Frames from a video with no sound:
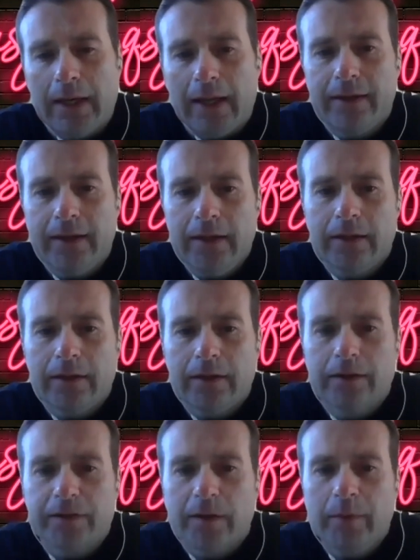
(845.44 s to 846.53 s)
but I think
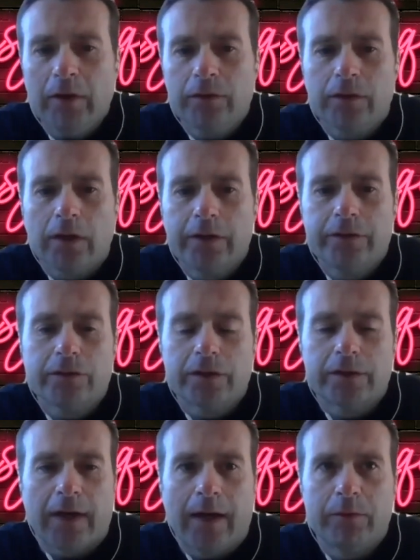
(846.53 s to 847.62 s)
somebody who's close to
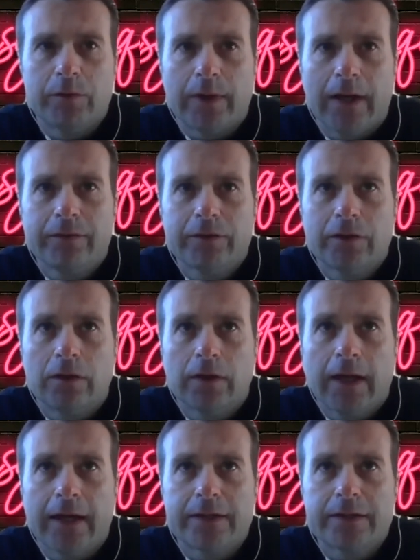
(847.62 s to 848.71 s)
retirement would have to
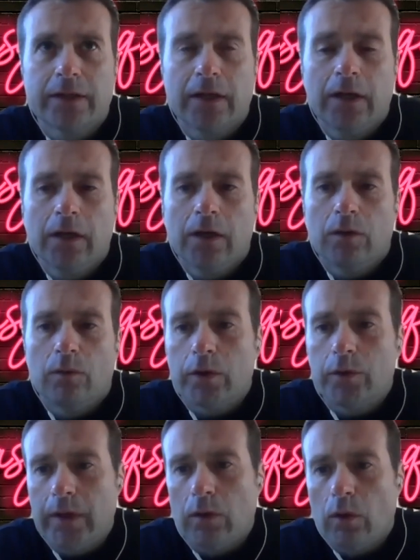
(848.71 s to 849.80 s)
look at what
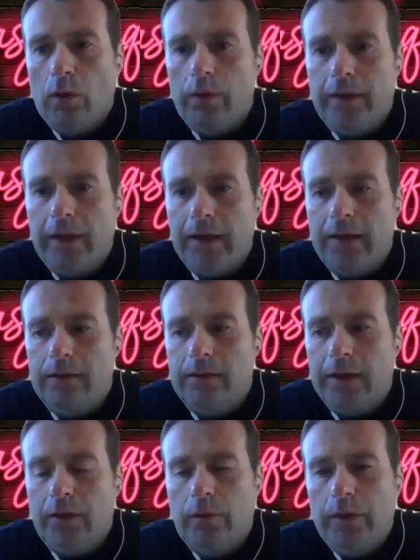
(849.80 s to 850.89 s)
we call their
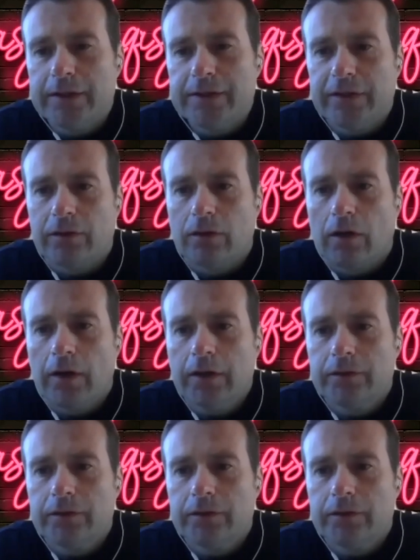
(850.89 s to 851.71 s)
liquidity scenario.